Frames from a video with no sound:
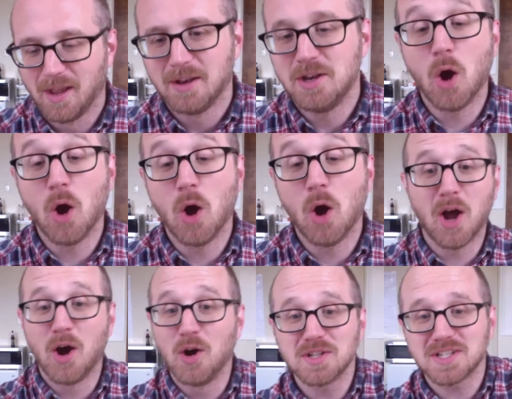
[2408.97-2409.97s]
Okay. Oh, no one
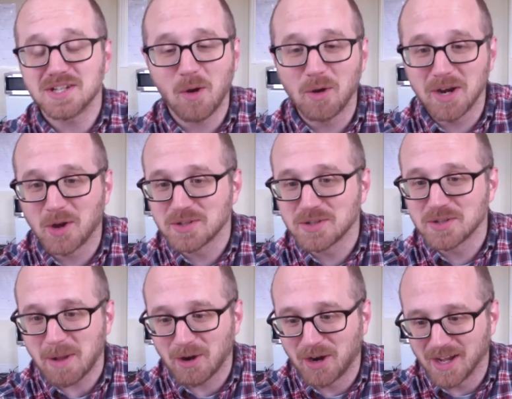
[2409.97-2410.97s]
knows. No one knows
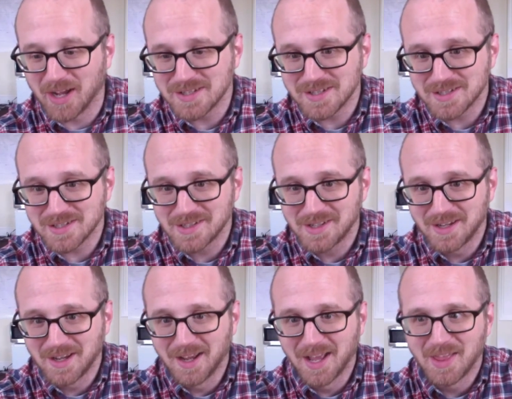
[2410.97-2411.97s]
about us.
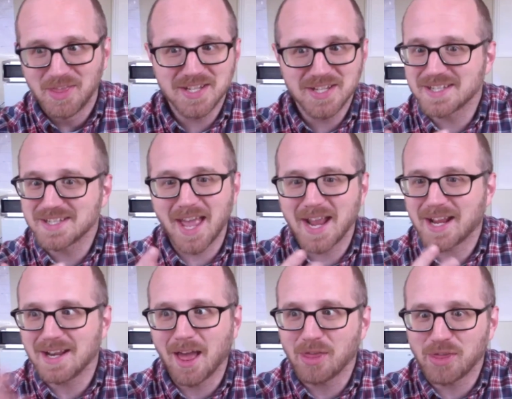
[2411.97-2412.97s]
This is
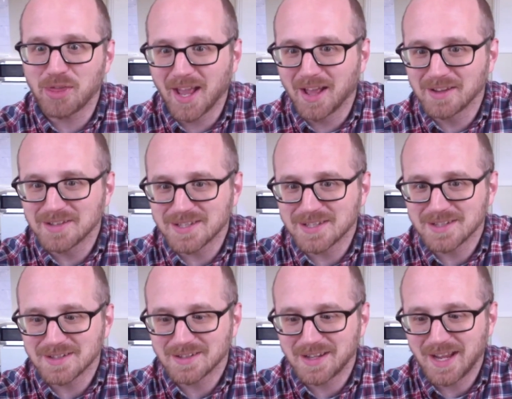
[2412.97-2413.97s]
like nothing
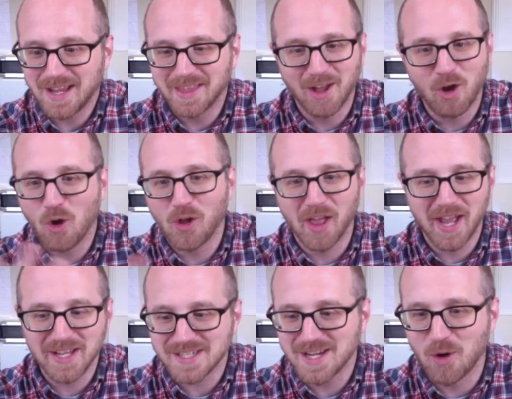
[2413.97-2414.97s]
else in the whole
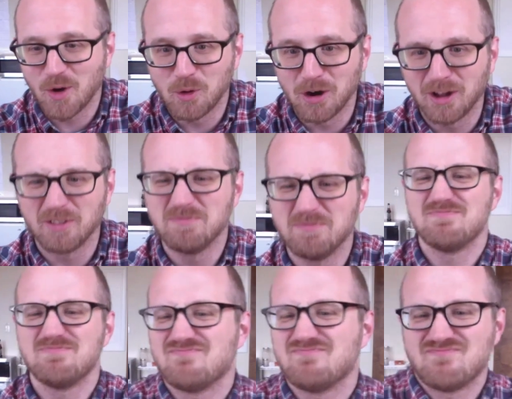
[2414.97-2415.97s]
SEO world.
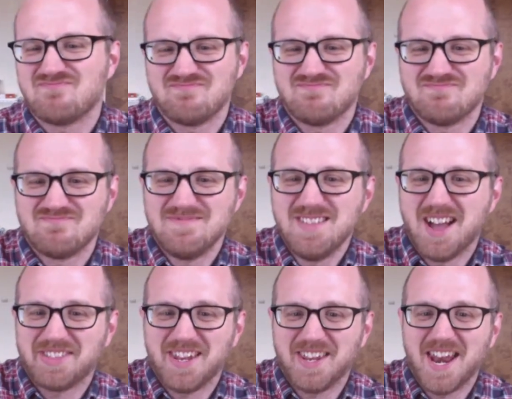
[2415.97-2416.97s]

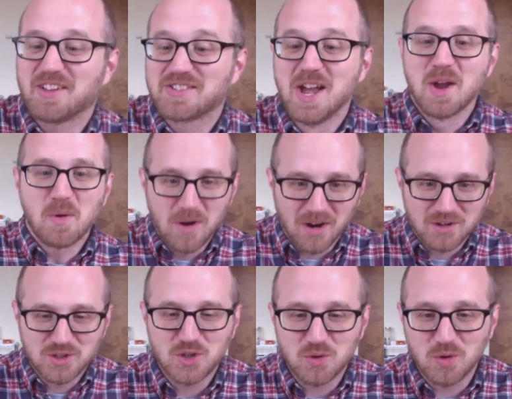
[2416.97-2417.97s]
nothing else. We are
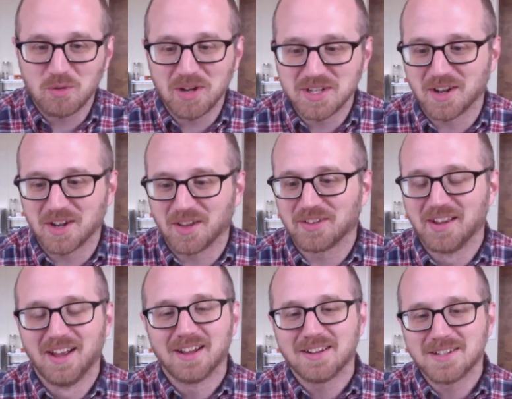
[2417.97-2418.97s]
true originals
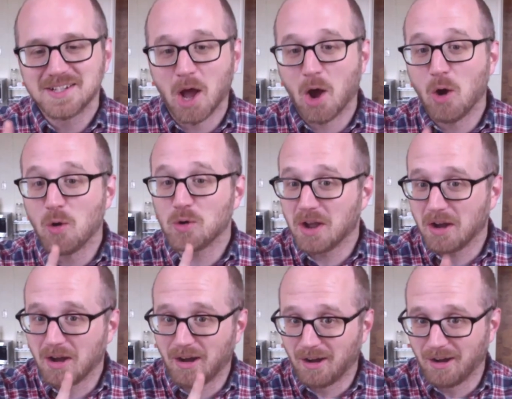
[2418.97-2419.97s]
no
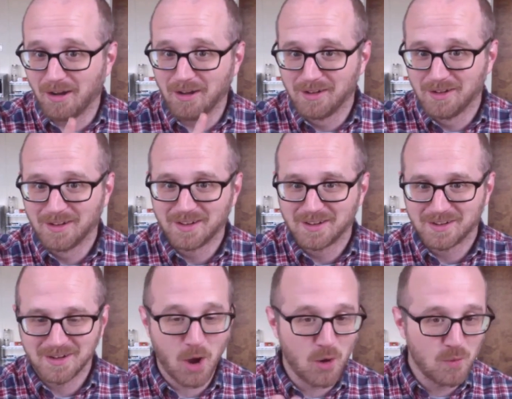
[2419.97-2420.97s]
call,
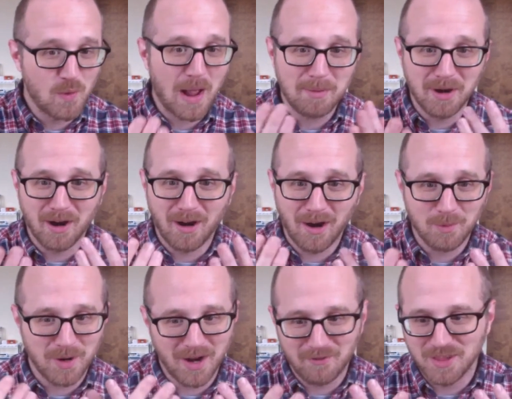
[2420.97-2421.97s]
no webinar,
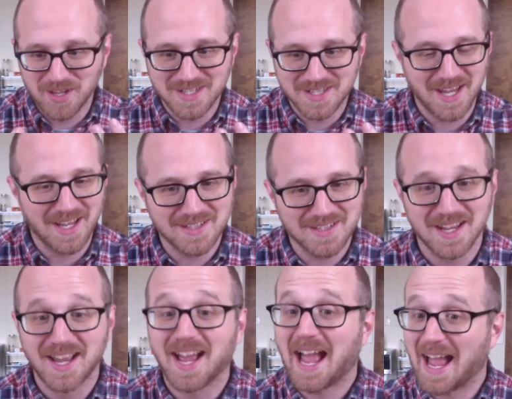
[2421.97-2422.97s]
whatever this is.
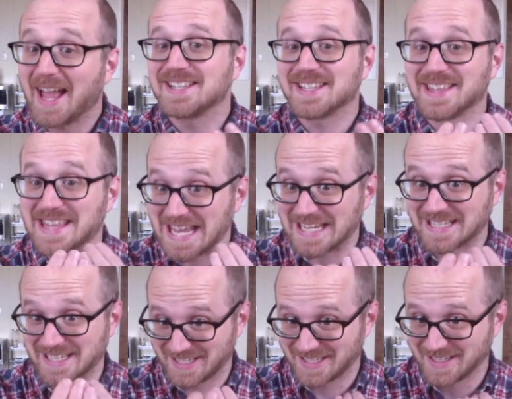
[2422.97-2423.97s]
Yeah.
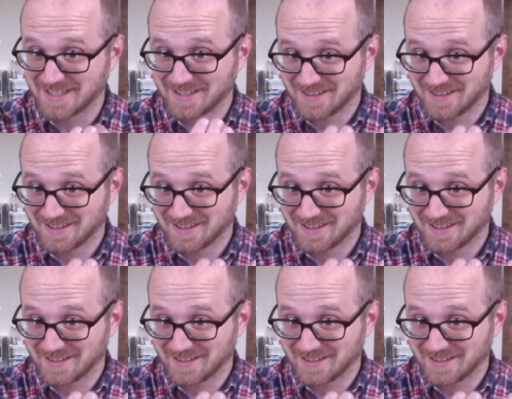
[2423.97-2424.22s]
This.